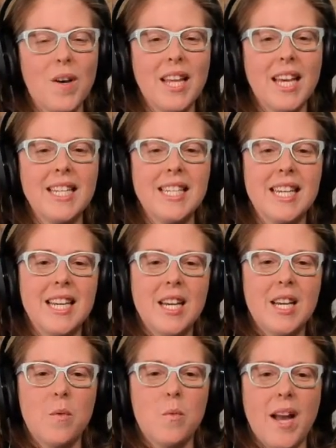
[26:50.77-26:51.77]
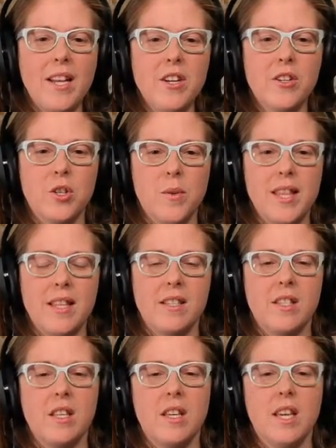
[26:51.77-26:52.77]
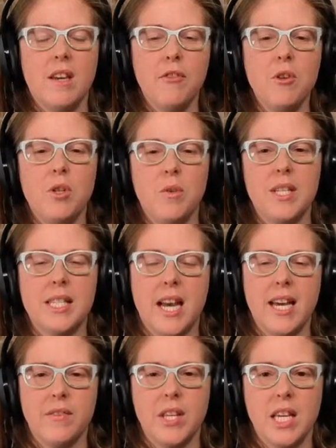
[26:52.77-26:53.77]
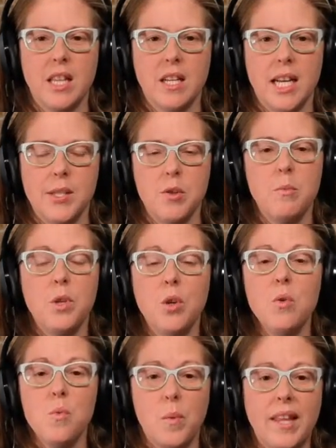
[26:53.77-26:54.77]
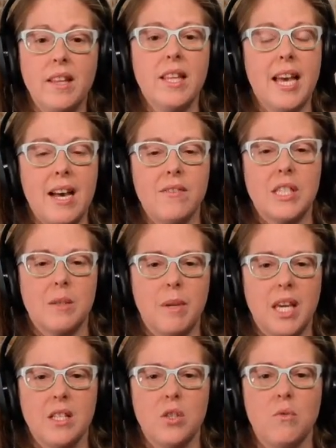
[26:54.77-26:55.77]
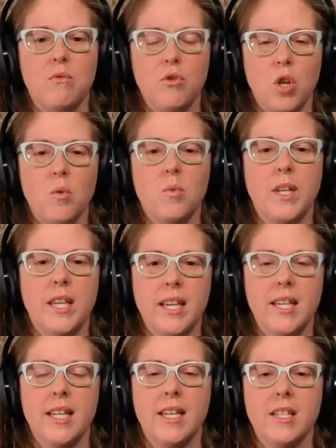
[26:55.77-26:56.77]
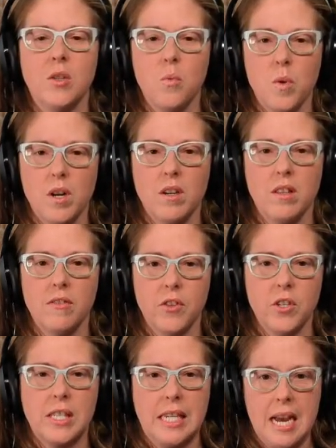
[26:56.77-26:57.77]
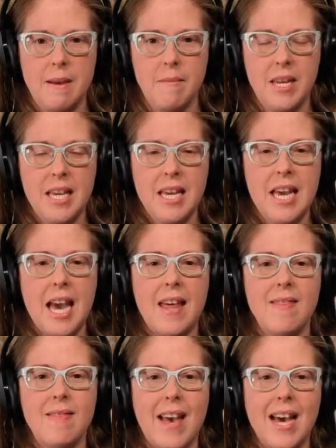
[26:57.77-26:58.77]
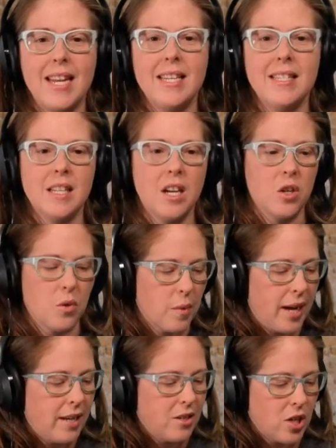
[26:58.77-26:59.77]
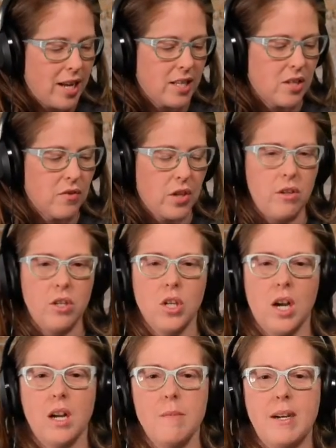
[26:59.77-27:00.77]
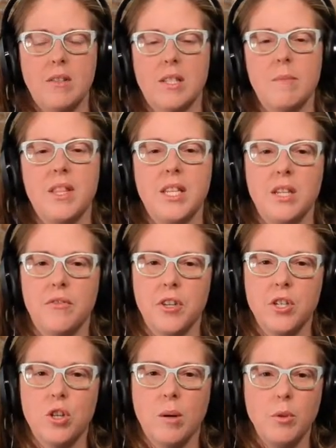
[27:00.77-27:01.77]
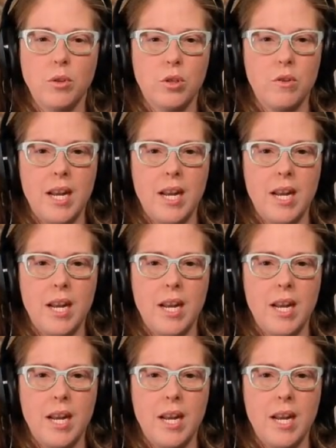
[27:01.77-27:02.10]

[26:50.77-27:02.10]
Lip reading: and when you're doing this, if you do this kind of thing in the classroom, you will have some kids who don't get it to work the first time. And that is a great chance for you to talk about some of the different troubleshooting